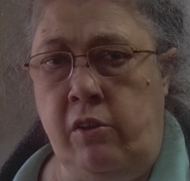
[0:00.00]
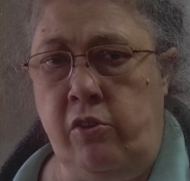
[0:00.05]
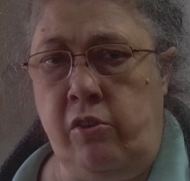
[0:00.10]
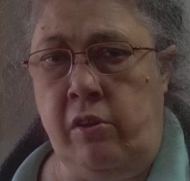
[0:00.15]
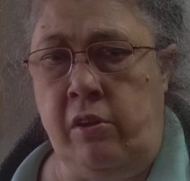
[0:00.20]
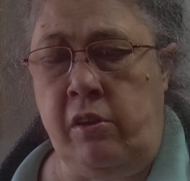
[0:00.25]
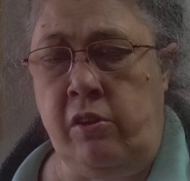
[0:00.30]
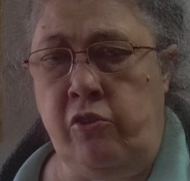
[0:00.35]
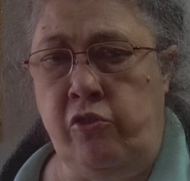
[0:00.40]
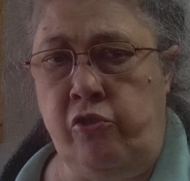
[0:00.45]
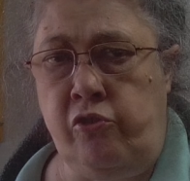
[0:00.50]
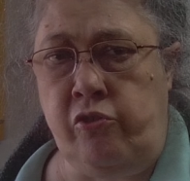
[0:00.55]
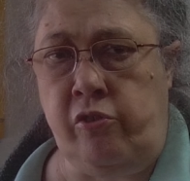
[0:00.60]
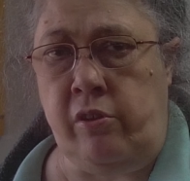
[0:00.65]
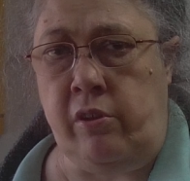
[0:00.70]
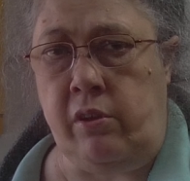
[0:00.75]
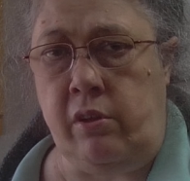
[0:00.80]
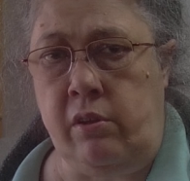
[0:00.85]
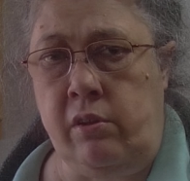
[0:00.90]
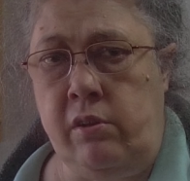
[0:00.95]
each
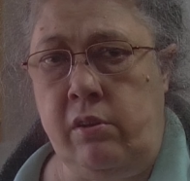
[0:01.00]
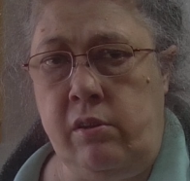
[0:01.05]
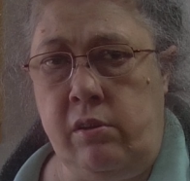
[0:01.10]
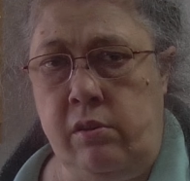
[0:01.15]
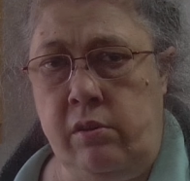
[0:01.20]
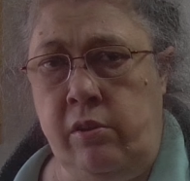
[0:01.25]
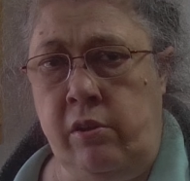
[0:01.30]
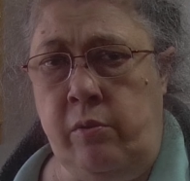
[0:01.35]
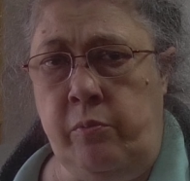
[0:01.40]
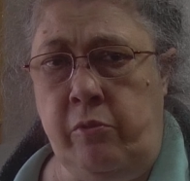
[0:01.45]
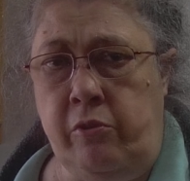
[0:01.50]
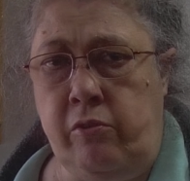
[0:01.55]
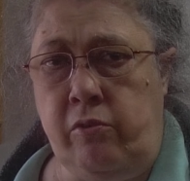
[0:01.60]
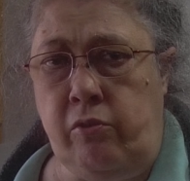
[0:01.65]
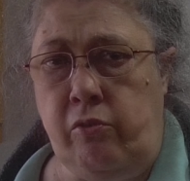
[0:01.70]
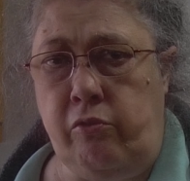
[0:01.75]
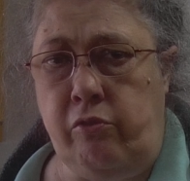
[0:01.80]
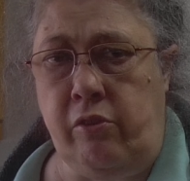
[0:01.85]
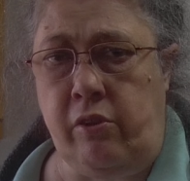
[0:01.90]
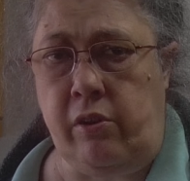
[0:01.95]

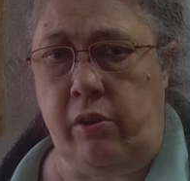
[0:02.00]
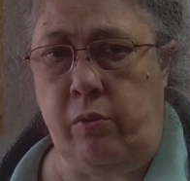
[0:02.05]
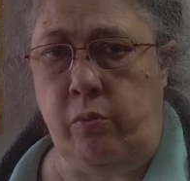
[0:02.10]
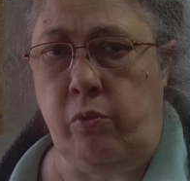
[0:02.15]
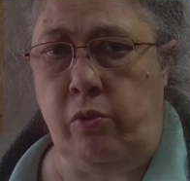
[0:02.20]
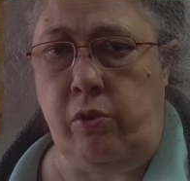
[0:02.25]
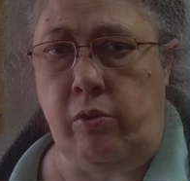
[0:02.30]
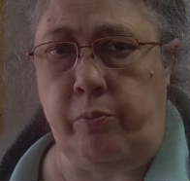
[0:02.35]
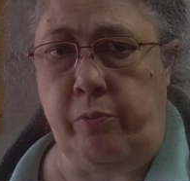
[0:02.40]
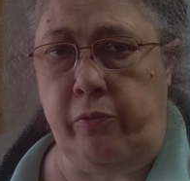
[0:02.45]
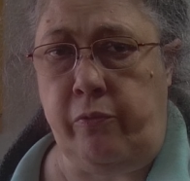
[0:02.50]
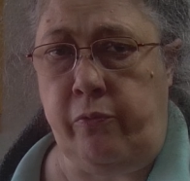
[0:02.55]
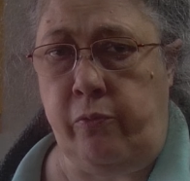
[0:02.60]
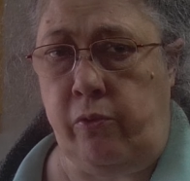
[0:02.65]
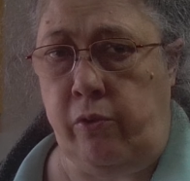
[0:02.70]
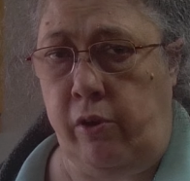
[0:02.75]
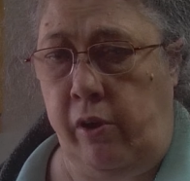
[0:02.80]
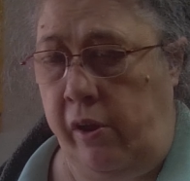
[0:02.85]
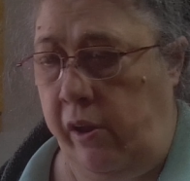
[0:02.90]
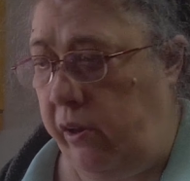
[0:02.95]
chemical really well
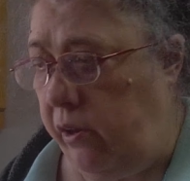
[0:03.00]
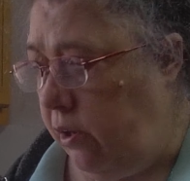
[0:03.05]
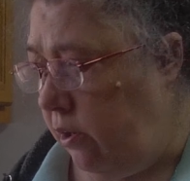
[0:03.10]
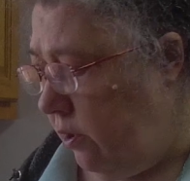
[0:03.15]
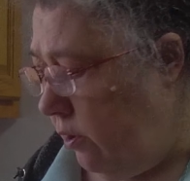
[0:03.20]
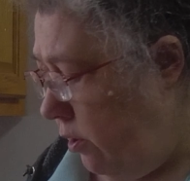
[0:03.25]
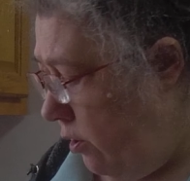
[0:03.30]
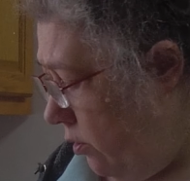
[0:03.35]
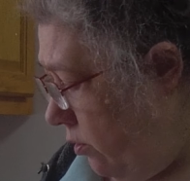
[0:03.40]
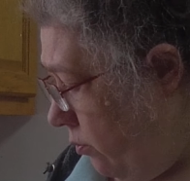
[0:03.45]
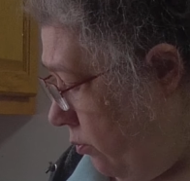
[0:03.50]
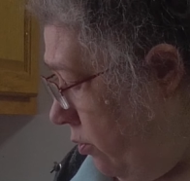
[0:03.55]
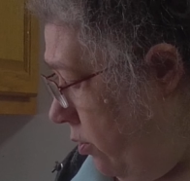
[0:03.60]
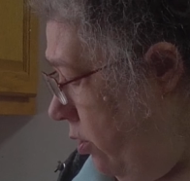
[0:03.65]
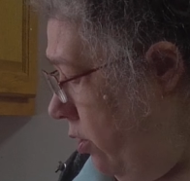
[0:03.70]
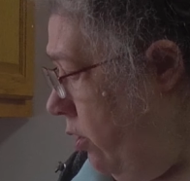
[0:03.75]
before adding another one.